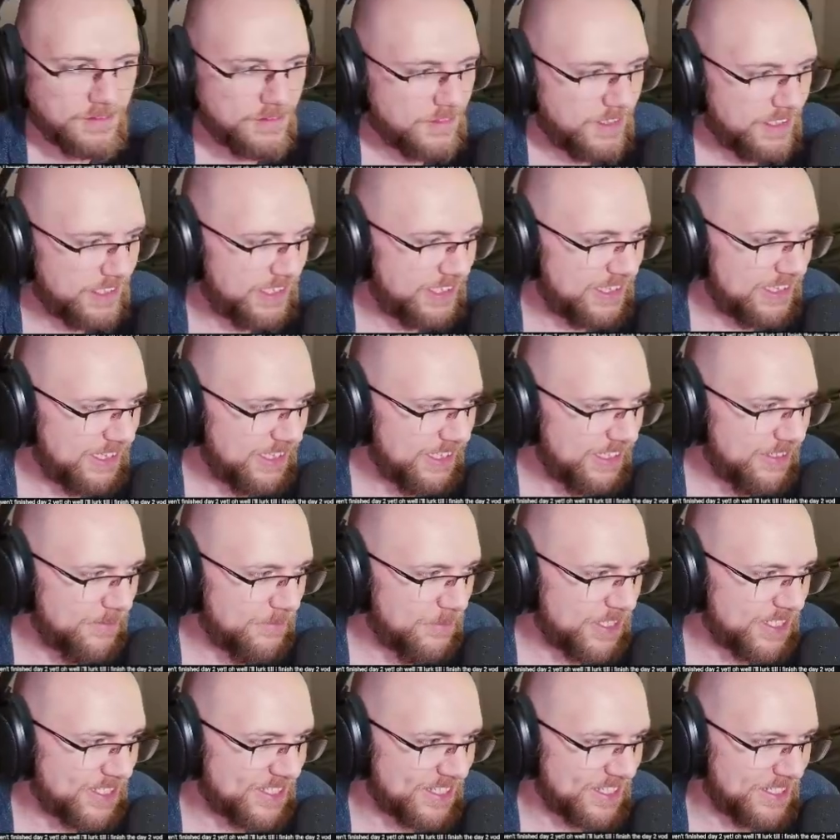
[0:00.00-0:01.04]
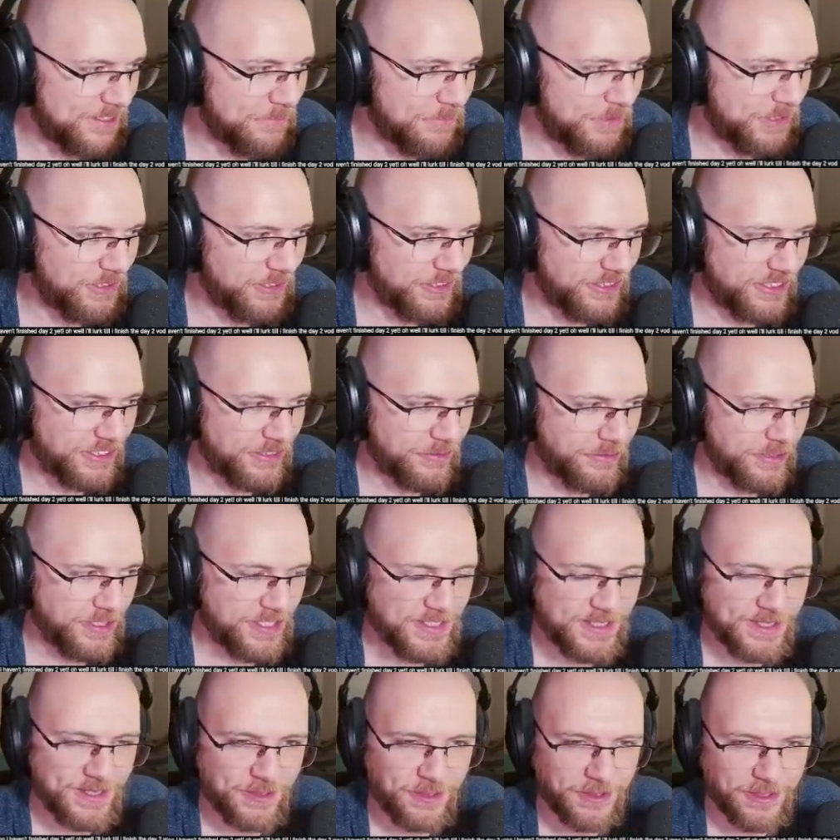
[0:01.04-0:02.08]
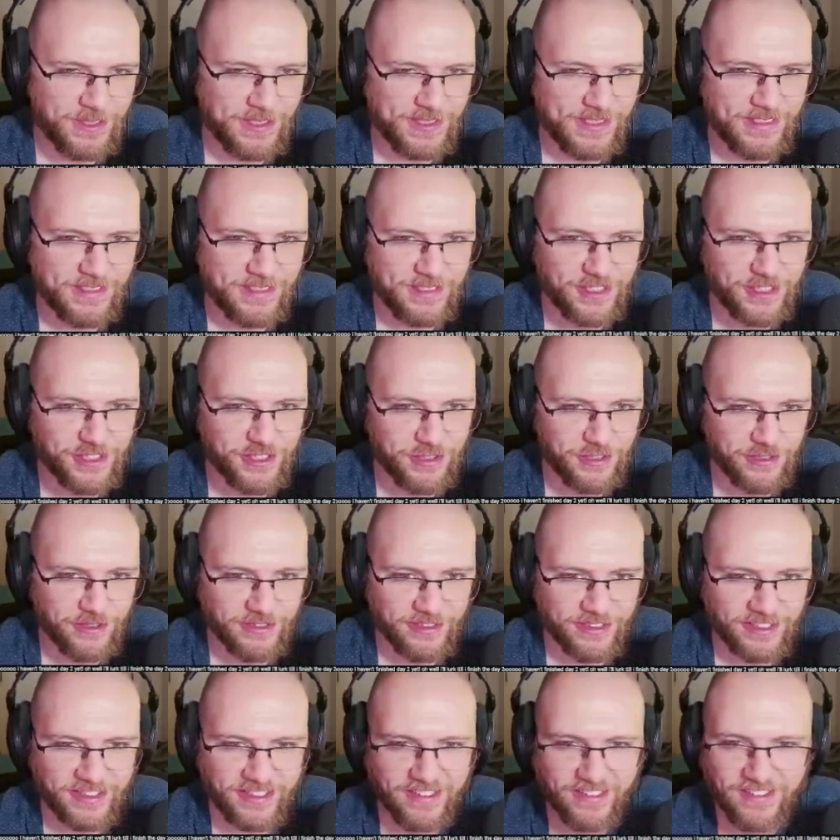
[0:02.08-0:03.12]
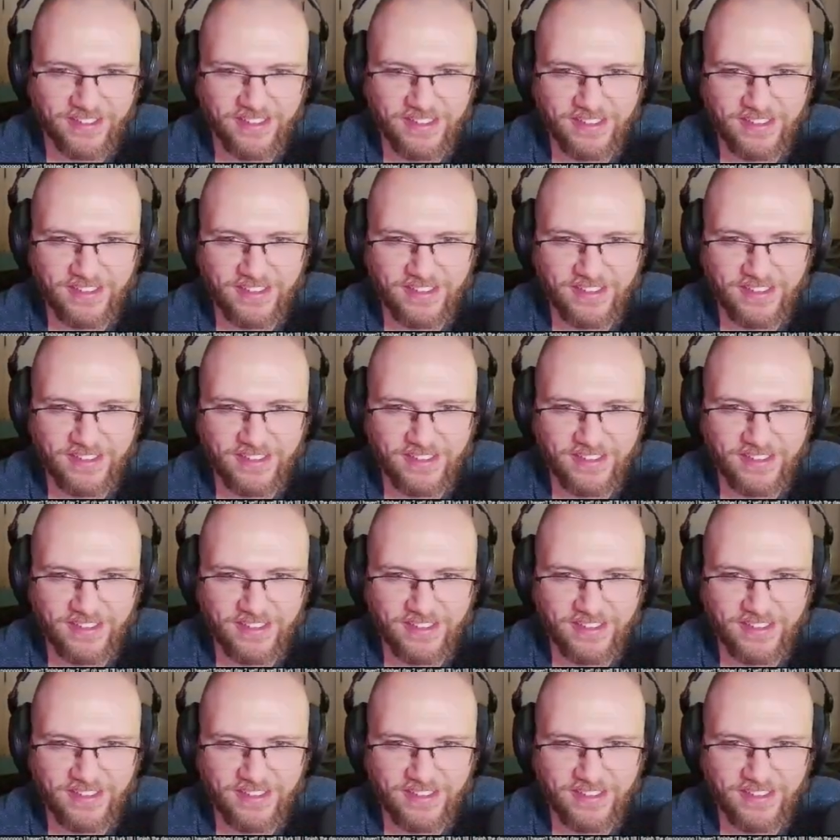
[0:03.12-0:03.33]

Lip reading: Unlimited building resources, surely.